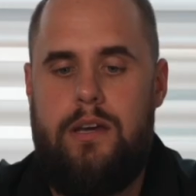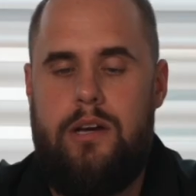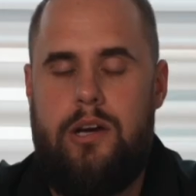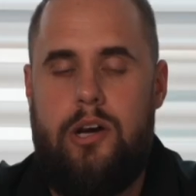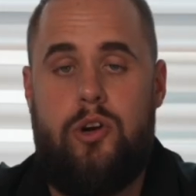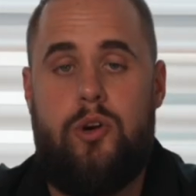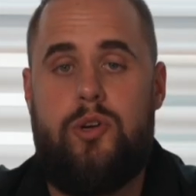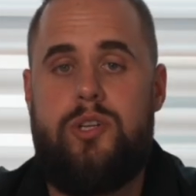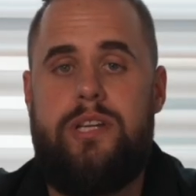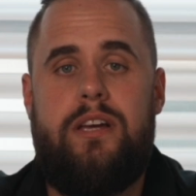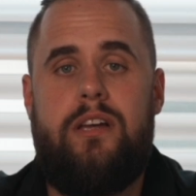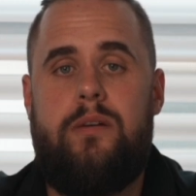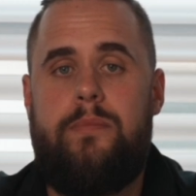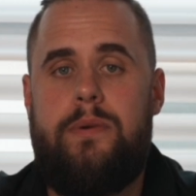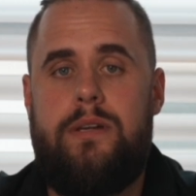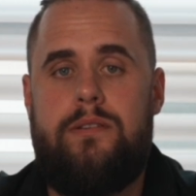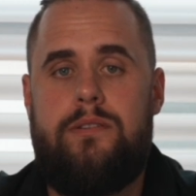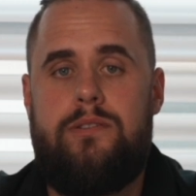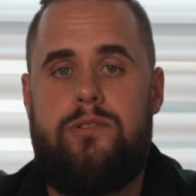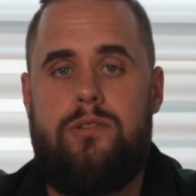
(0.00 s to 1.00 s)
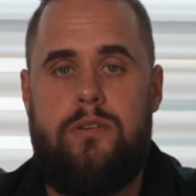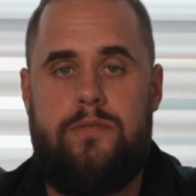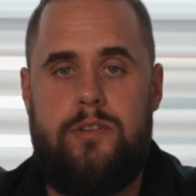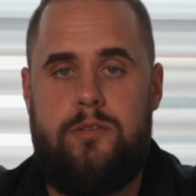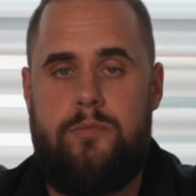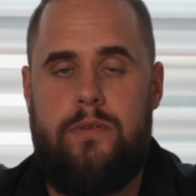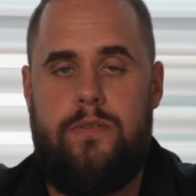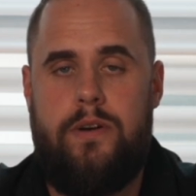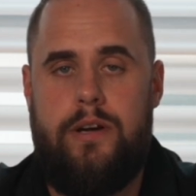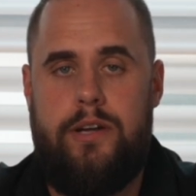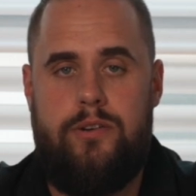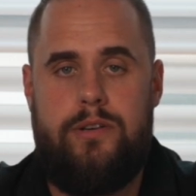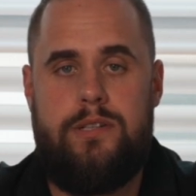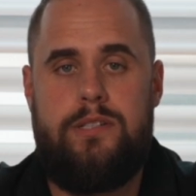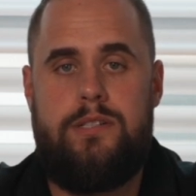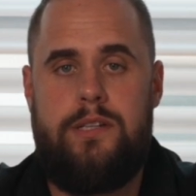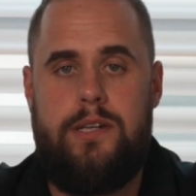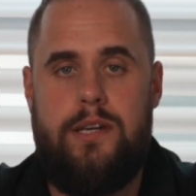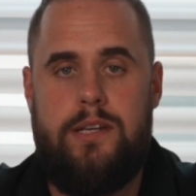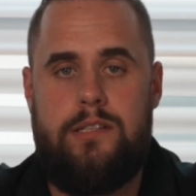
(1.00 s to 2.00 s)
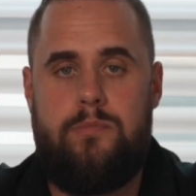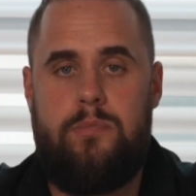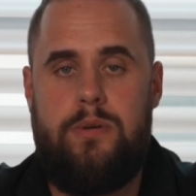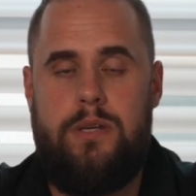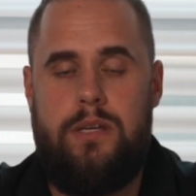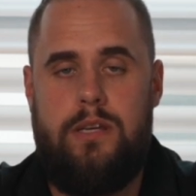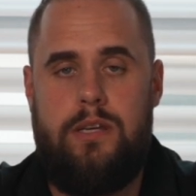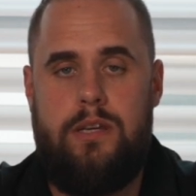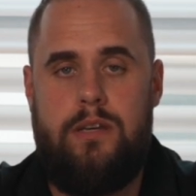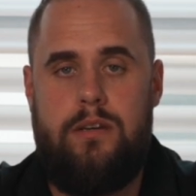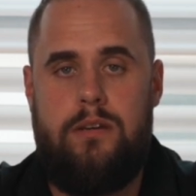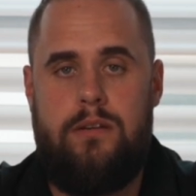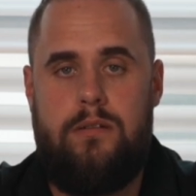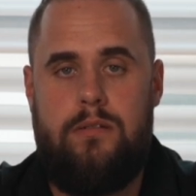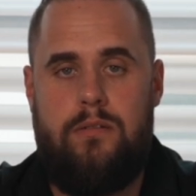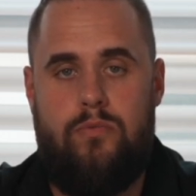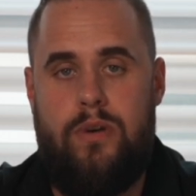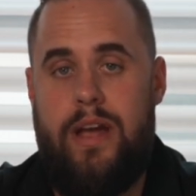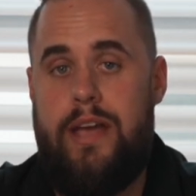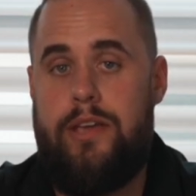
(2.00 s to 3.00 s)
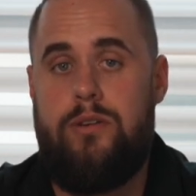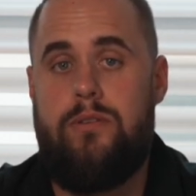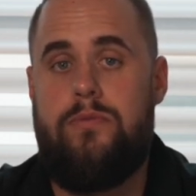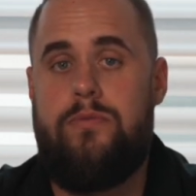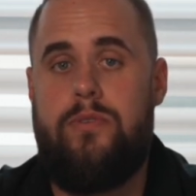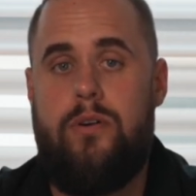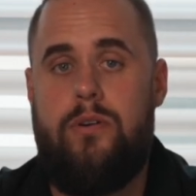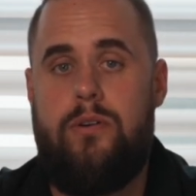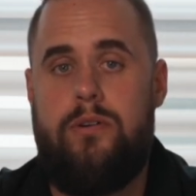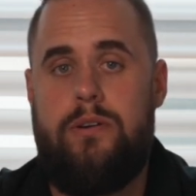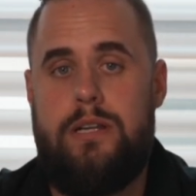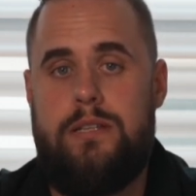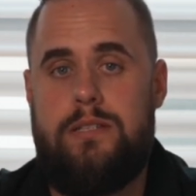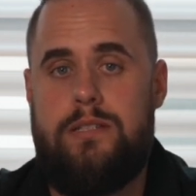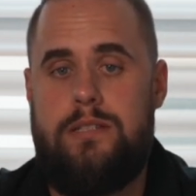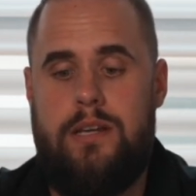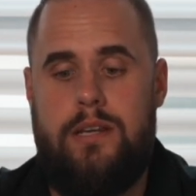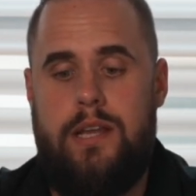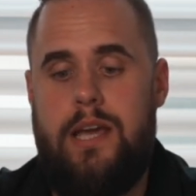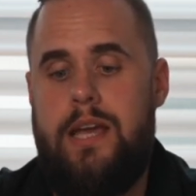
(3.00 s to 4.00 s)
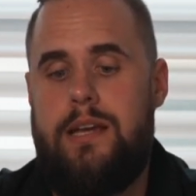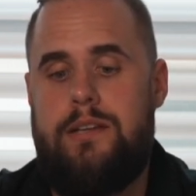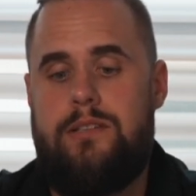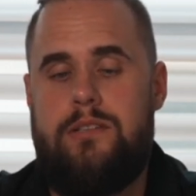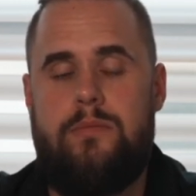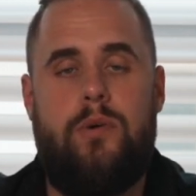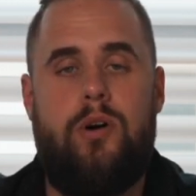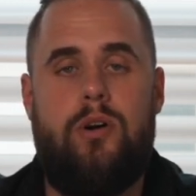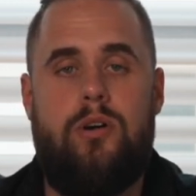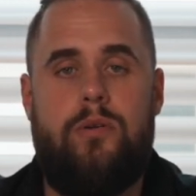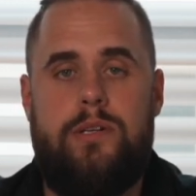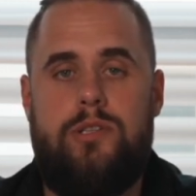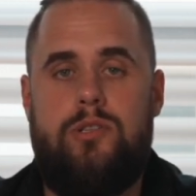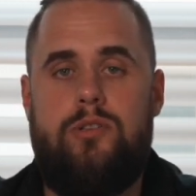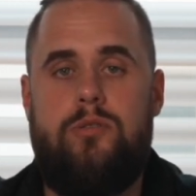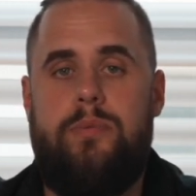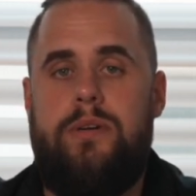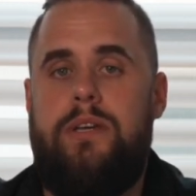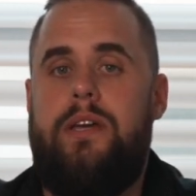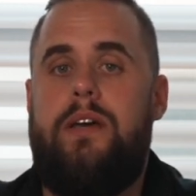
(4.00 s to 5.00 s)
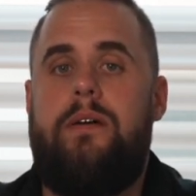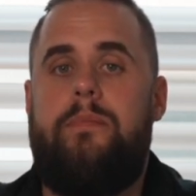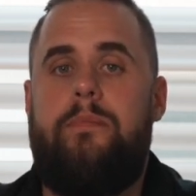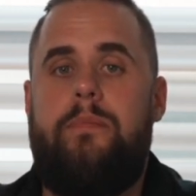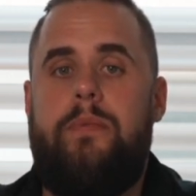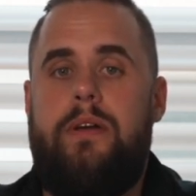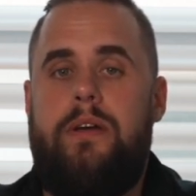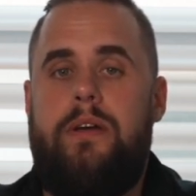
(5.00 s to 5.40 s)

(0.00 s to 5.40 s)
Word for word: a curtailment service provider, a CSP, rang your phone and said, hey, tomorrow at 2 p.m.,